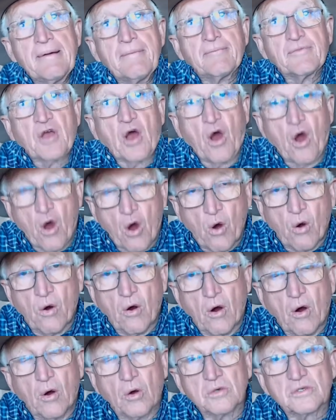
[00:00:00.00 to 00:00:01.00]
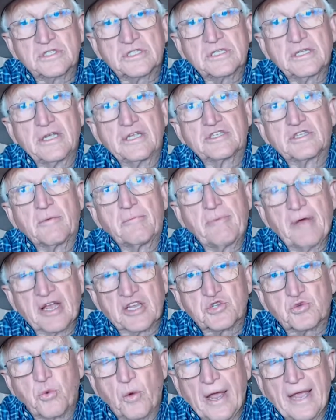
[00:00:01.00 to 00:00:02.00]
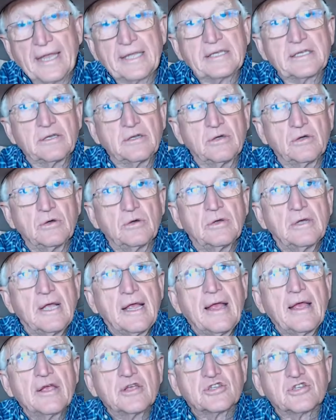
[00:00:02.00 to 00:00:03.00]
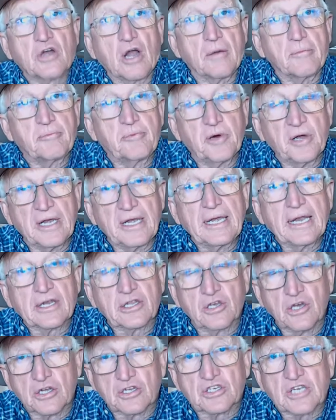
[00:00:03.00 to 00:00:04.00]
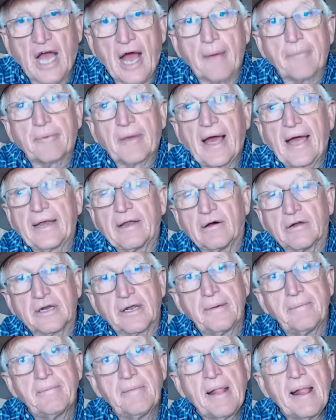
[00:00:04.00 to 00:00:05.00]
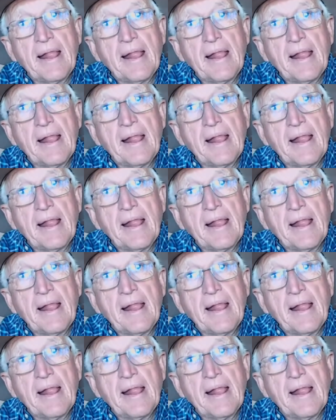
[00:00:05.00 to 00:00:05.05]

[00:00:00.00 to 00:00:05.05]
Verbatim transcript: Whole oats is the best way to start putting a good top line on them,